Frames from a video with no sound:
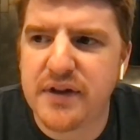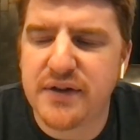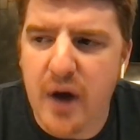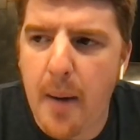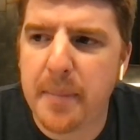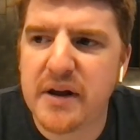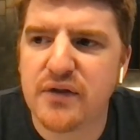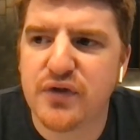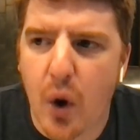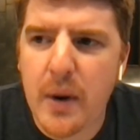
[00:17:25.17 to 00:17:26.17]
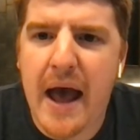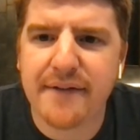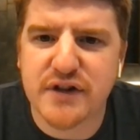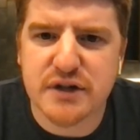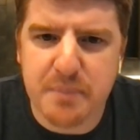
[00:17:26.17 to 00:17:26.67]
these companies don't have
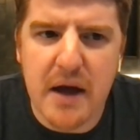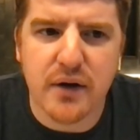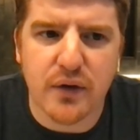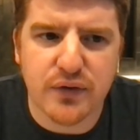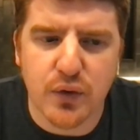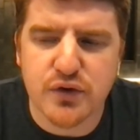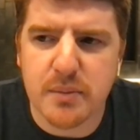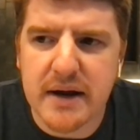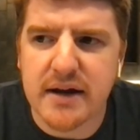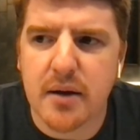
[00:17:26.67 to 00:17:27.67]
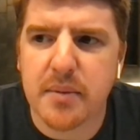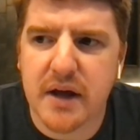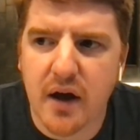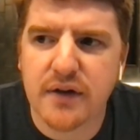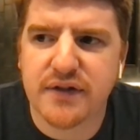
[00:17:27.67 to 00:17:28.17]
to spend on social media
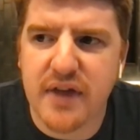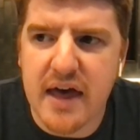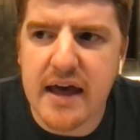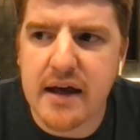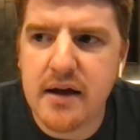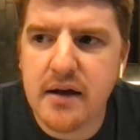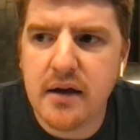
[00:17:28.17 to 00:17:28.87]
because they,